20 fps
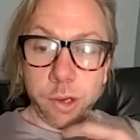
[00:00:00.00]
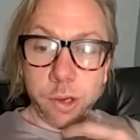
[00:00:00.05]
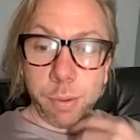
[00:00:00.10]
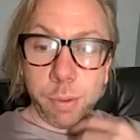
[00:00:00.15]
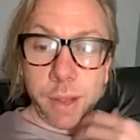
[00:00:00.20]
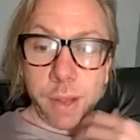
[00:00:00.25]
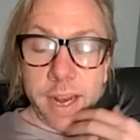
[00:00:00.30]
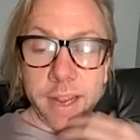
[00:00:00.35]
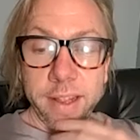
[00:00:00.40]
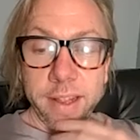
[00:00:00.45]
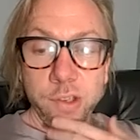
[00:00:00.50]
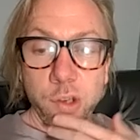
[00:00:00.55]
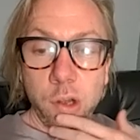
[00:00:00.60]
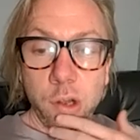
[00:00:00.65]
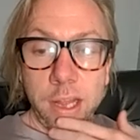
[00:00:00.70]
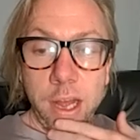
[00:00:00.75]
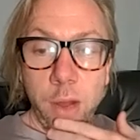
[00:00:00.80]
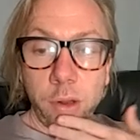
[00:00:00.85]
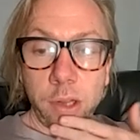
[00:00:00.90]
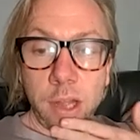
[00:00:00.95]
planning this all
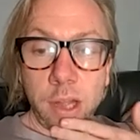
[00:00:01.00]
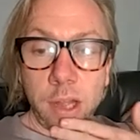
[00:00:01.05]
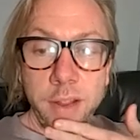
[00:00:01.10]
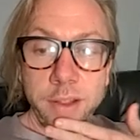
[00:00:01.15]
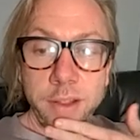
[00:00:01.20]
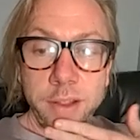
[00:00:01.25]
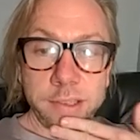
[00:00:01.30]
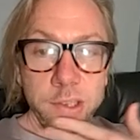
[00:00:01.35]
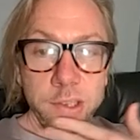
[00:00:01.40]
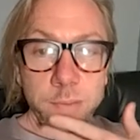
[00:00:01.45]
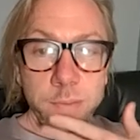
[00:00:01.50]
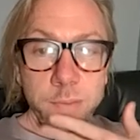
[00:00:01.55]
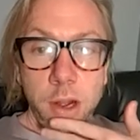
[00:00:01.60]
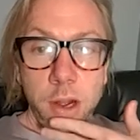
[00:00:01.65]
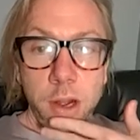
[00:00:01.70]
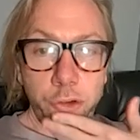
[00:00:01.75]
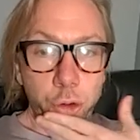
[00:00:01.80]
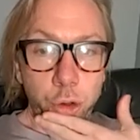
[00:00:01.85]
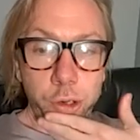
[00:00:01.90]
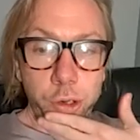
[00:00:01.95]
out, a lot of this is
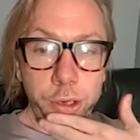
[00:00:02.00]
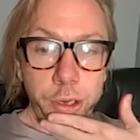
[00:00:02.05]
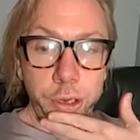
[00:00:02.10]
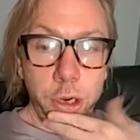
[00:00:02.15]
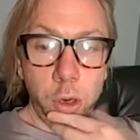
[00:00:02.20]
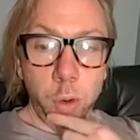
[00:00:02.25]
modular.